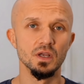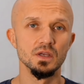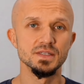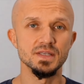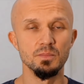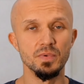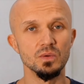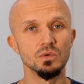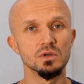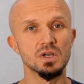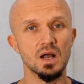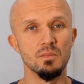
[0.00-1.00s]
somebody will
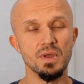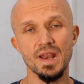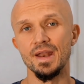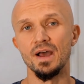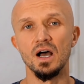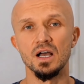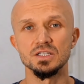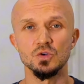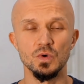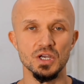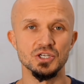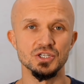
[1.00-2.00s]
come and ask
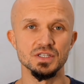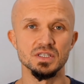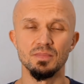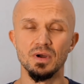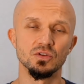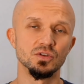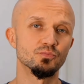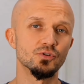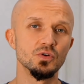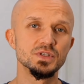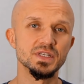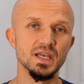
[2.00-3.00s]
questions about the
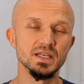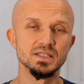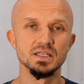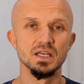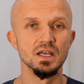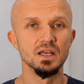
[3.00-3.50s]
process,